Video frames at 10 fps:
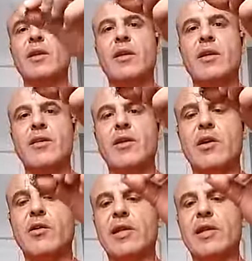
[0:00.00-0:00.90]
So
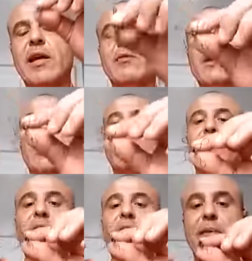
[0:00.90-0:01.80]
then we have the
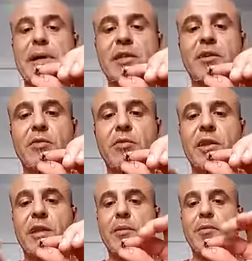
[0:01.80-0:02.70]
capacitor with
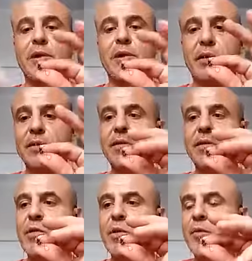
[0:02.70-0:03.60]
everything,
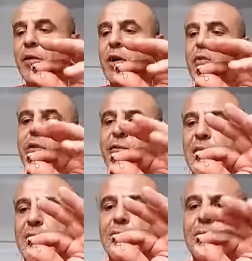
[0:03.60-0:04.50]
with the flower of
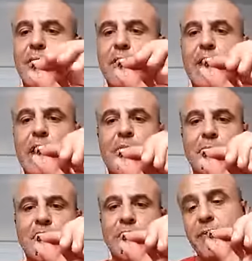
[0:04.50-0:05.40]
life, four
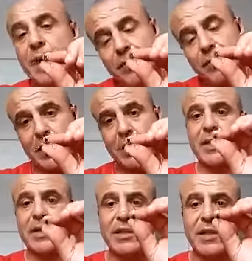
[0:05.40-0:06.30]
elements, five
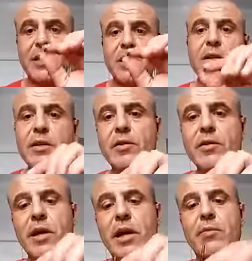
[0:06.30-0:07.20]
elements, you know,
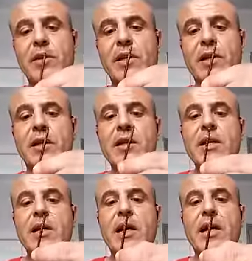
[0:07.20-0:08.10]
everything.
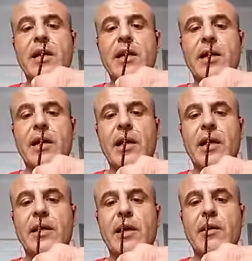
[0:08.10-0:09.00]
And
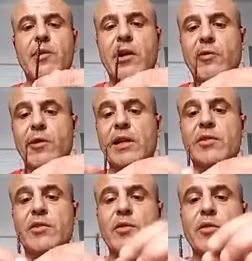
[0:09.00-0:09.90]
then we are ready
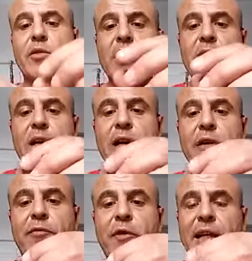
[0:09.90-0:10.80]
to
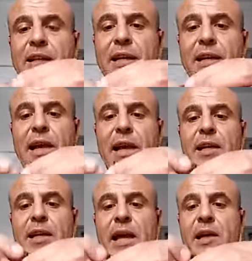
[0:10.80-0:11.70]
fractal
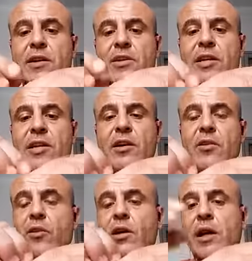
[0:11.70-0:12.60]
any energy
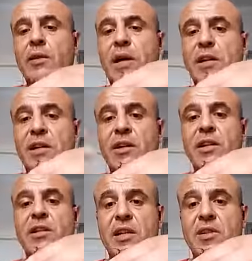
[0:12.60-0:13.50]
or any
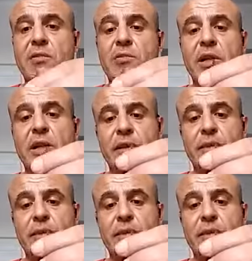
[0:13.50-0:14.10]
materialization we need.